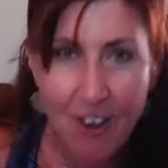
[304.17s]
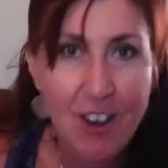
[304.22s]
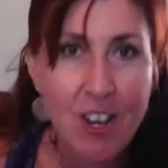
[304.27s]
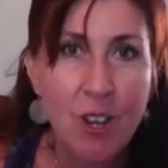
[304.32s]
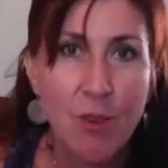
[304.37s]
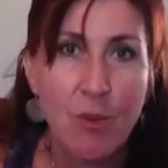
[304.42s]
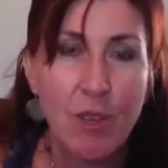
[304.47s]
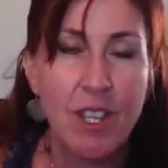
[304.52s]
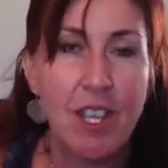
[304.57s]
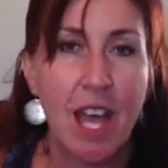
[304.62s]

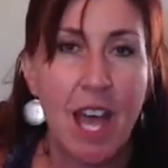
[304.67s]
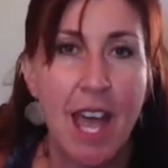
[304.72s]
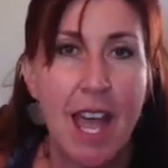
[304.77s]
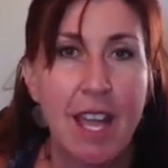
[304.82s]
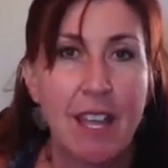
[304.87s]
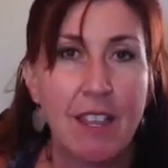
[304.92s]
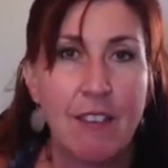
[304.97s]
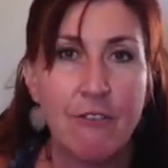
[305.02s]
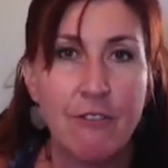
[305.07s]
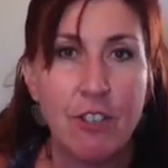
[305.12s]
you would
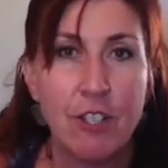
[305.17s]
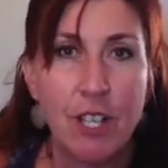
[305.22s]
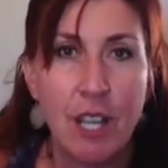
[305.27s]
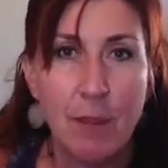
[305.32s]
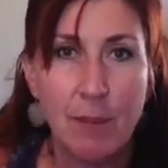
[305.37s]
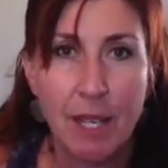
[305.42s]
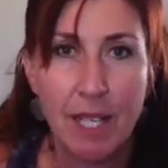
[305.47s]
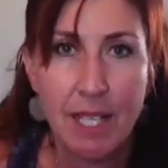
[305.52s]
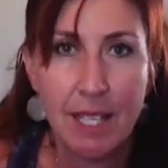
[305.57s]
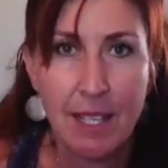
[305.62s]
like. The first
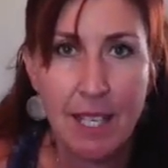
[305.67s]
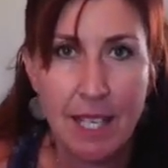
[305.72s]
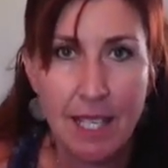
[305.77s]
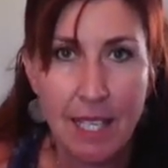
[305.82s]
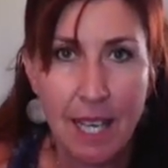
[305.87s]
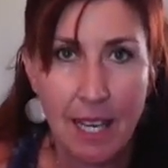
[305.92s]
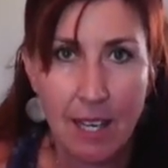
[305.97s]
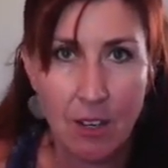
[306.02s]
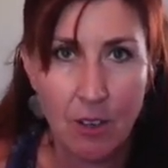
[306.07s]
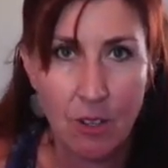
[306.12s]
time I did this,
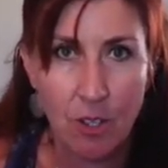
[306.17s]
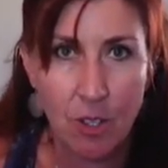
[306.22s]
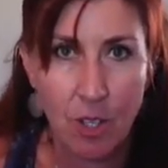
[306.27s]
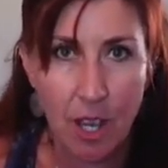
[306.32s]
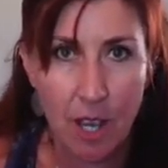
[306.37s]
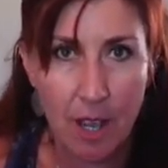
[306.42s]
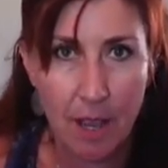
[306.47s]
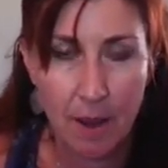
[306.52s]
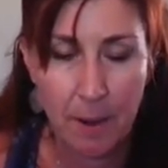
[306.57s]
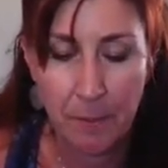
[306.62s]
I used
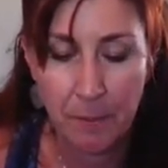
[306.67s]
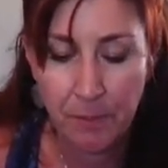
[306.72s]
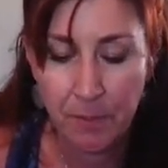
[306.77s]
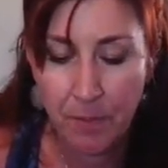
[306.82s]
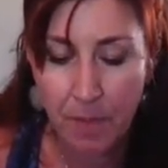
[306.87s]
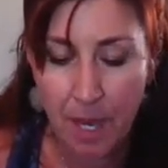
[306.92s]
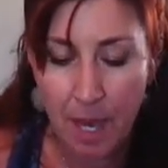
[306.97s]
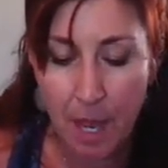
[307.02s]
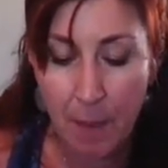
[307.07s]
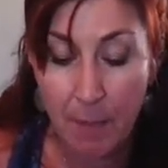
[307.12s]
a
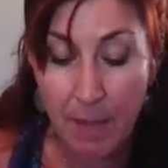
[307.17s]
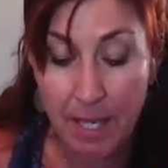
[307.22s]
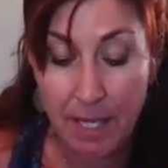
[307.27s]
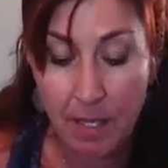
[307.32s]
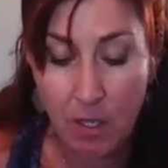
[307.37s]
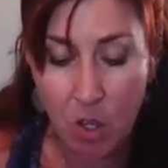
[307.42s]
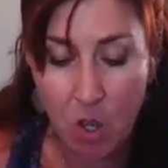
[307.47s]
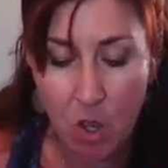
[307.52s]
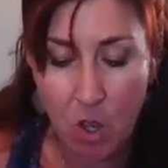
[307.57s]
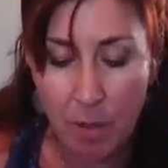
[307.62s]
Peace
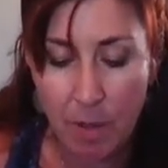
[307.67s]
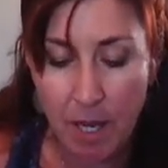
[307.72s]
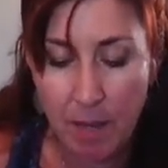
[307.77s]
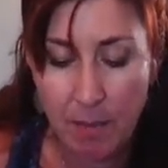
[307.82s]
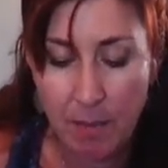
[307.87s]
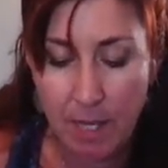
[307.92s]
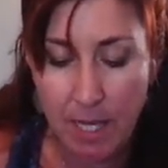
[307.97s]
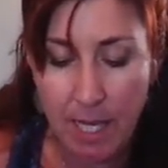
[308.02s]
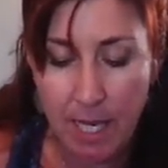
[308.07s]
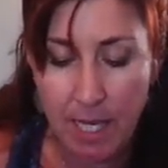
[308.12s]
and
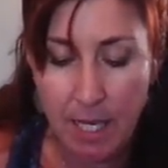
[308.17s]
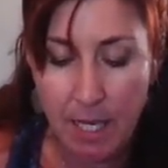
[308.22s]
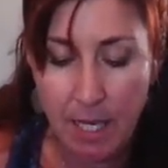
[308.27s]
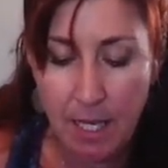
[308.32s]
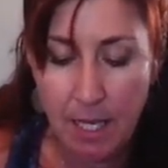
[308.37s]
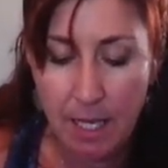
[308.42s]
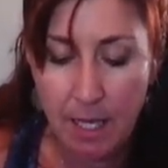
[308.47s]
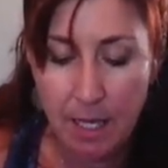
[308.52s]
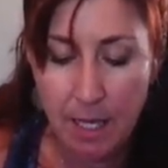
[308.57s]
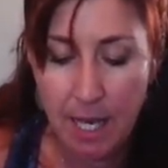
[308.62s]
Calming blend,
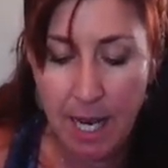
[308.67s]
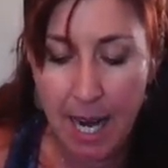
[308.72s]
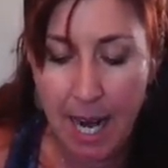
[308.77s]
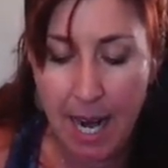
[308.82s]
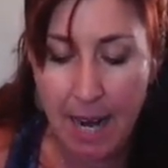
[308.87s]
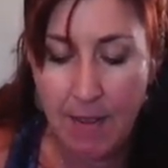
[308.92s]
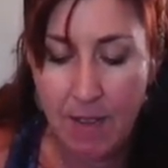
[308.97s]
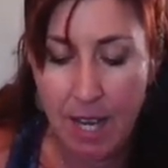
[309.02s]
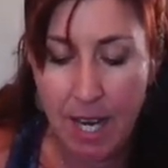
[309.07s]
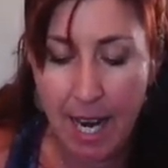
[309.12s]

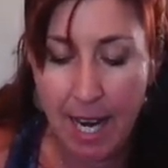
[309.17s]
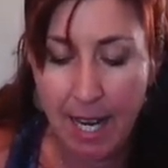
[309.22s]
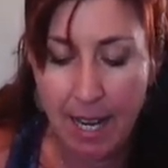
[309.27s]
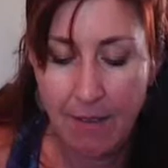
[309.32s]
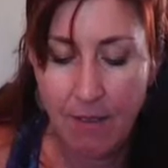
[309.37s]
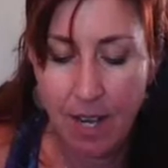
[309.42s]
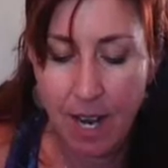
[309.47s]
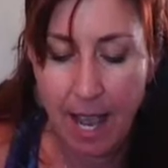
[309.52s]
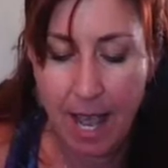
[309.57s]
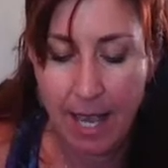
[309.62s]
and then I
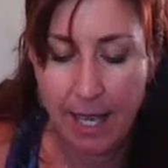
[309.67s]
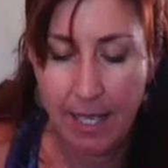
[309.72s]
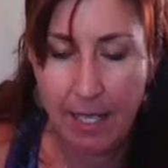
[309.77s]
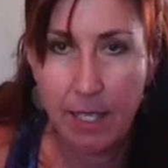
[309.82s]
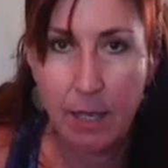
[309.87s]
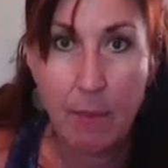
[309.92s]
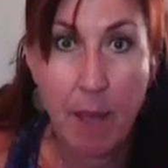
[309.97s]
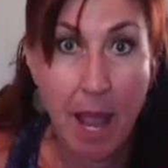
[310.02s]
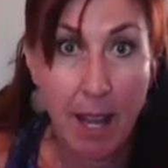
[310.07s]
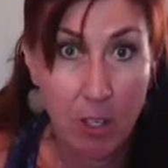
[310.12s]
even added
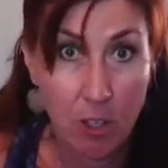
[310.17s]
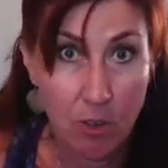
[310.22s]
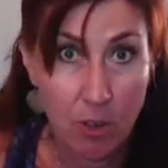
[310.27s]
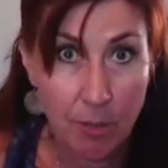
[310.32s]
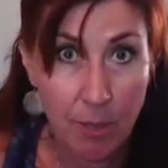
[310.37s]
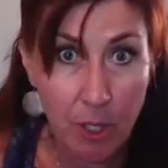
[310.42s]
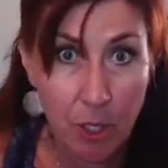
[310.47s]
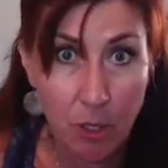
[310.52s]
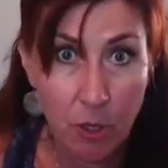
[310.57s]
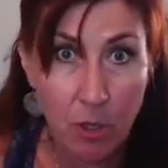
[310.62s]
some extra
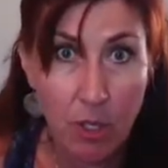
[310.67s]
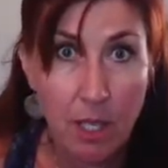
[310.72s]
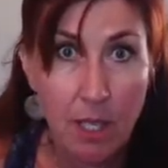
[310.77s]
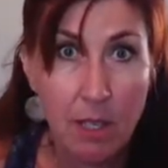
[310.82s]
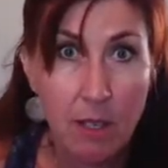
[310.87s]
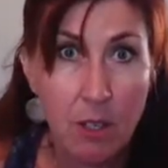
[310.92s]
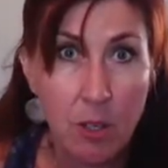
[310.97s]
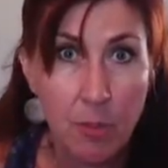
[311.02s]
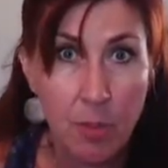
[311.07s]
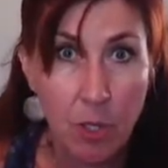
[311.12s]
patchouli.
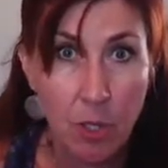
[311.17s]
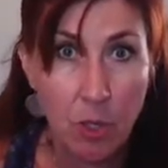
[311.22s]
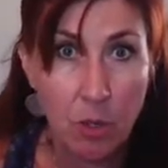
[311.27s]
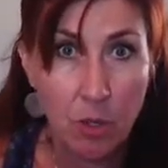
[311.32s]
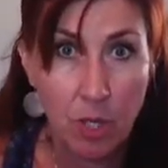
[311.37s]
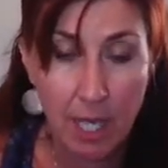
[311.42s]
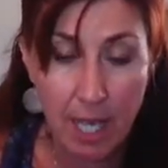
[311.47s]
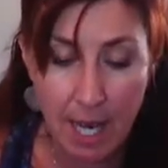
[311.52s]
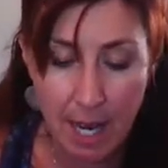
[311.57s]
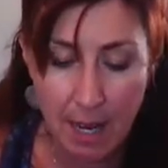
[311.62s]
There's
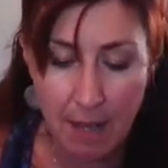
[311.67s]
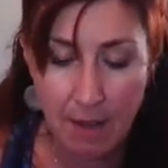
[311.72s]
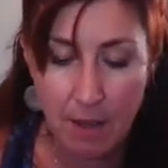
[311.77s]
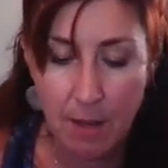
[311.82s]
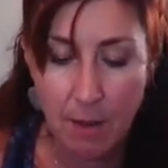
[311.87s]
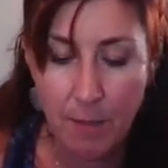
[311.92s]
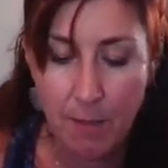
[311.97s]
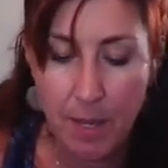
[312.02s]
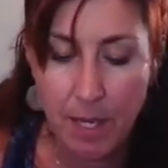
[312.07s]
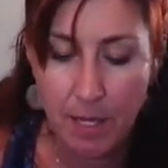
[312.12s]
patchouli in
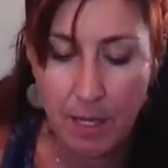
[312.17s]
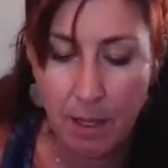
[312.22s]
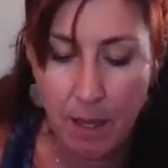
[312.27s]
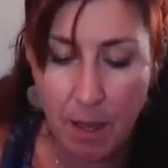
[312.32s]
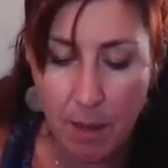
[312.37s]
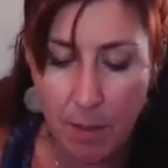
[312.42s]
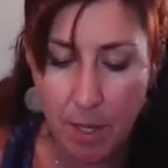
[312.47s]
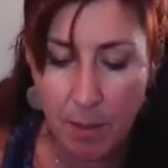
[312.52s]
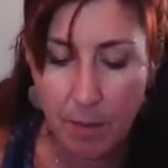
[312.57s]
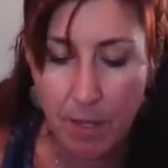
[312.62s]
the Peace and
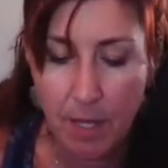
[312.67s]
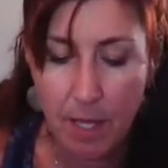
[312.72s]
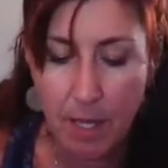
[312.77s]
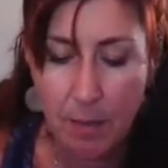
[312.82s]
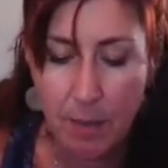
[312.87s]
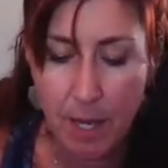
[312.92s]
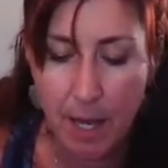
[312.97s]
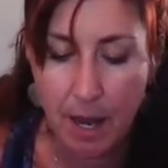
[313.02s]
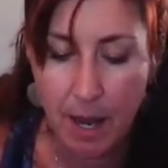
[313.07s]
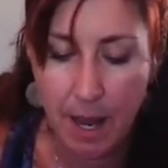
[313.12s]
Calming blend,
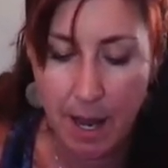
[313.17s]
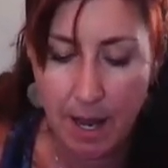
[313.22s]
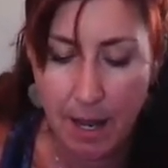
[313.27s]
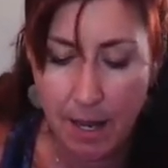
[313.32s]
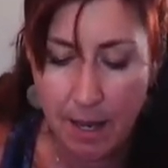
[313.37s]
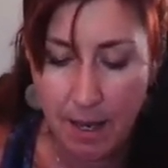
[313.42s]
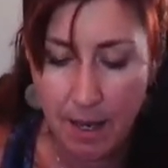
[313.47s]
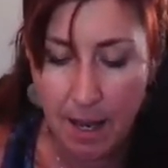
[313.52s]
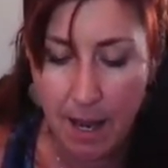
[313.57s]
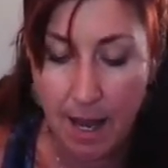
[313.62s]
but
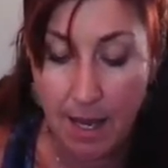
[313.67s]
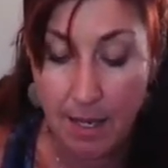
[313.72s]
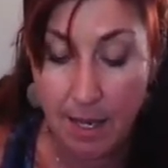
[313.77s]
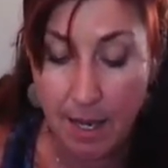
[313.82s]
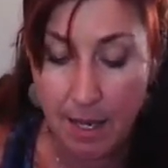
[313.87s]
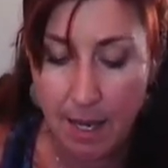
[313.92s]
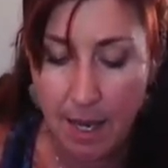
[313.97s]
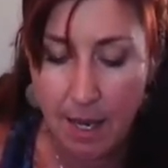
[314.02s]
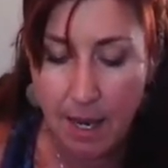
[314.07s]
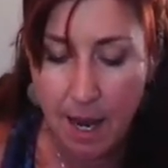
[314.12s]
I
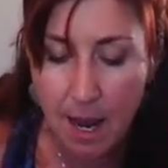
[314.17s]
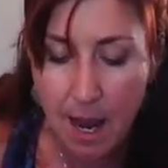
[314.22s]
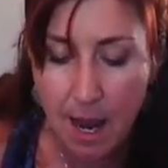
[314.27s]
like it.